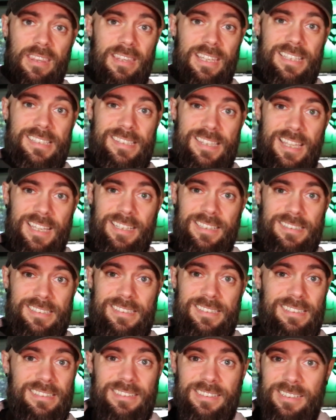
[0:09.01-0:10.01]
These
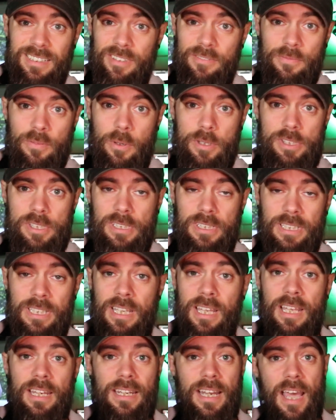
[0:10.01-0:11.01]
things,
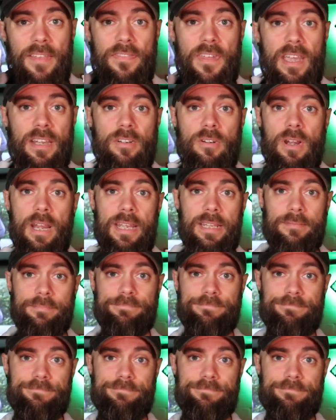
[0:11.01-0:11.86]
unfortunately, not that great.